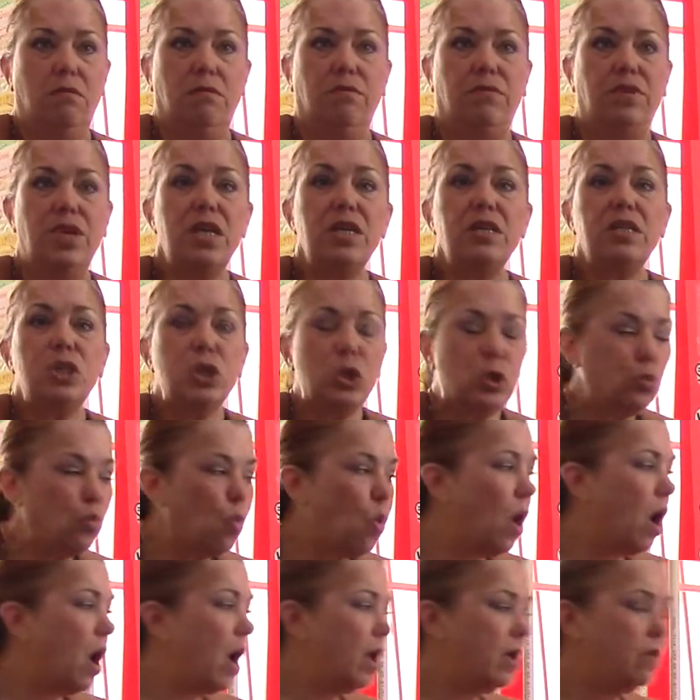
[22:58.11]
this
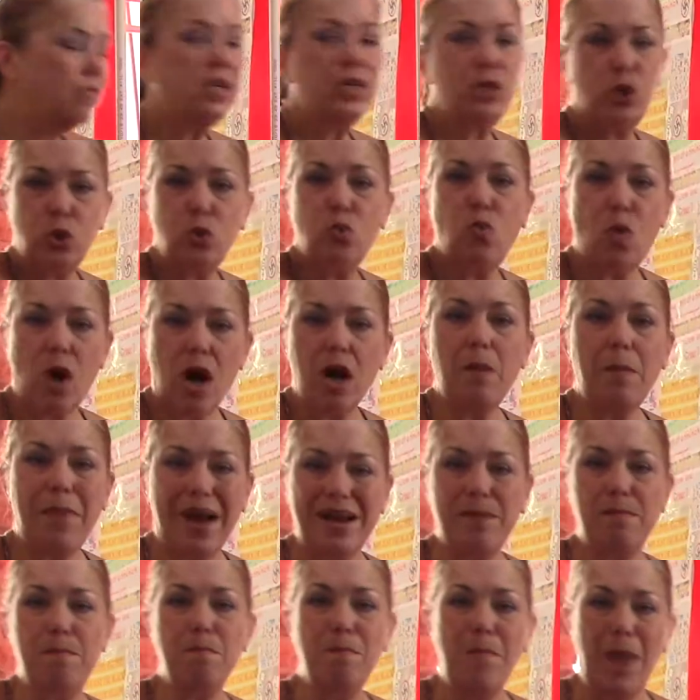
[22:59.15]
is one of
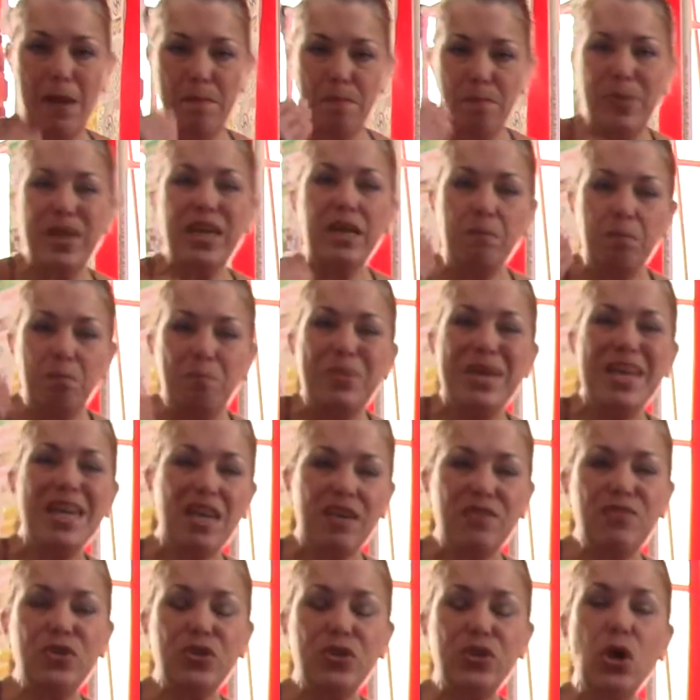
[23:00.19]
my big
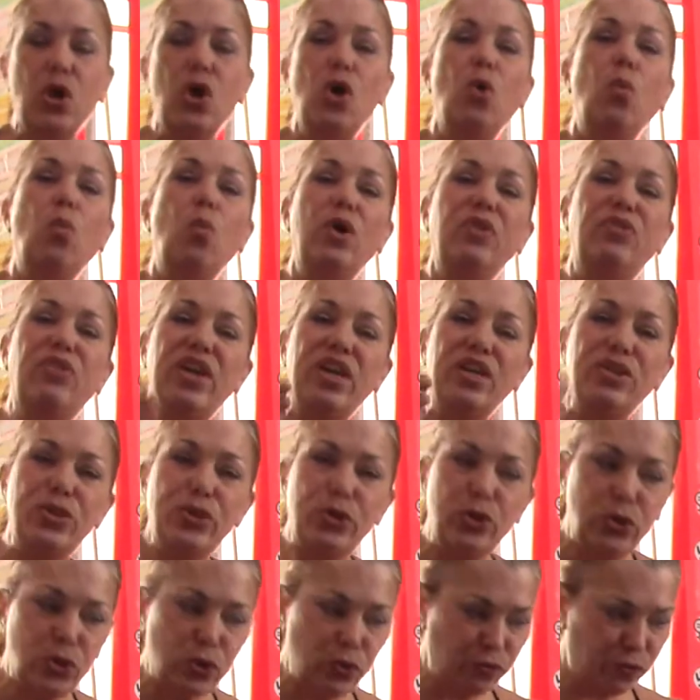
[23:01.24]
beefs with the
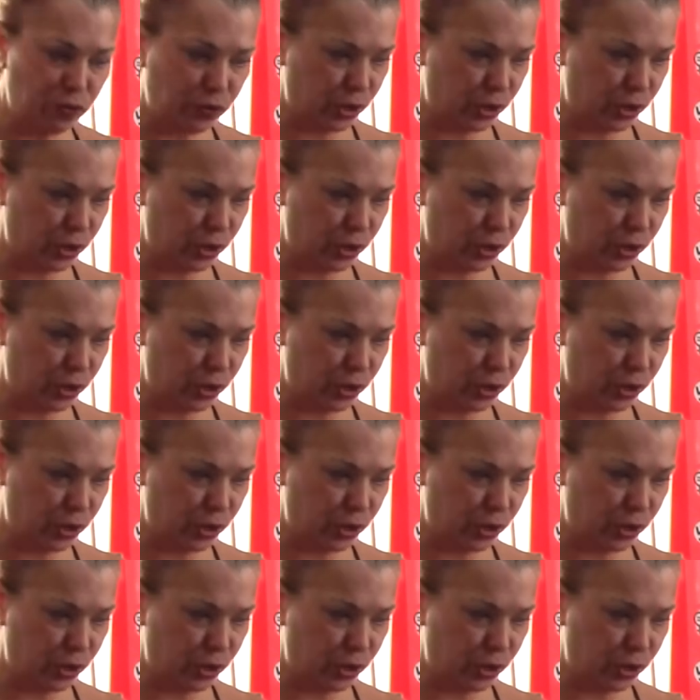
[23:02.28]
Institute for